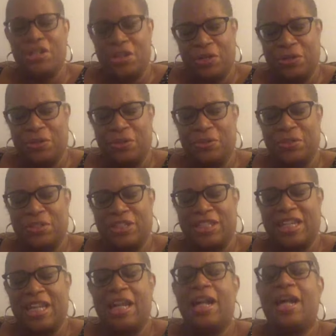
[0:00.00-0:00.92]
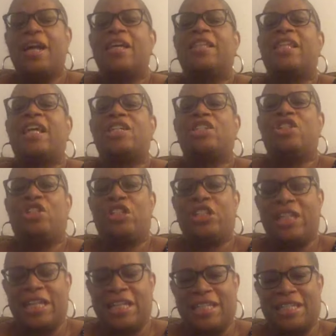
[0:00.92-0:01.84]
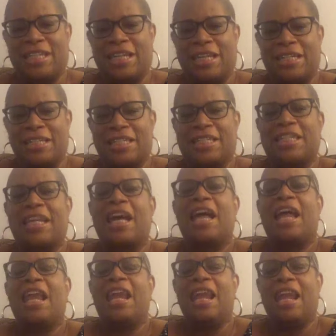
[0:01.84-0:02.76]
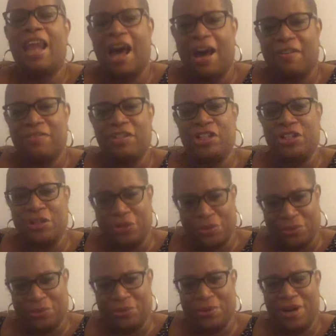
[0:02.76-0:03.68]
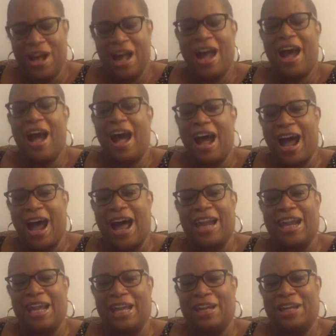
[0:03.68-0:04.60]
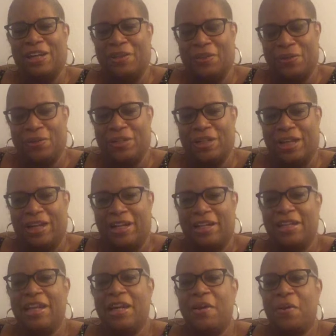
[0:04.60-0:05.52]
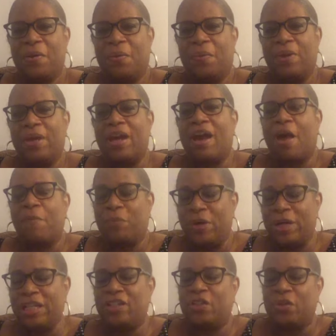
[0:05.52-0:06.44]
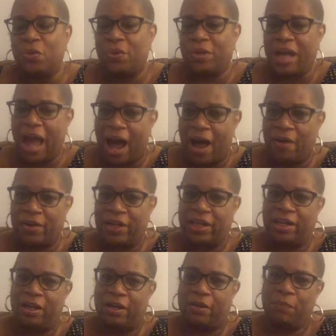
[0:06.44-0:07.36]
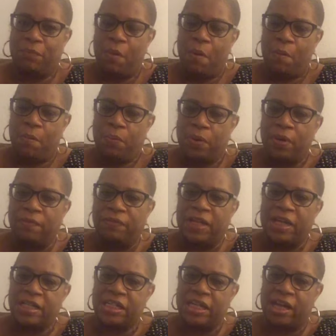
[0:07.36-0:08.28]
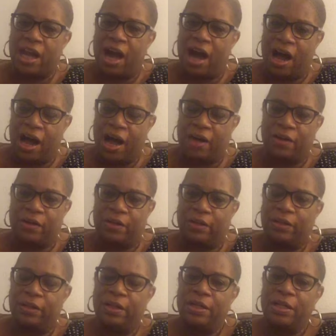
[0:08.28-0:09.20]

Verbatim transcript: news that Jesus loves you. Hallelujah. We, we do count it a privilege and an honor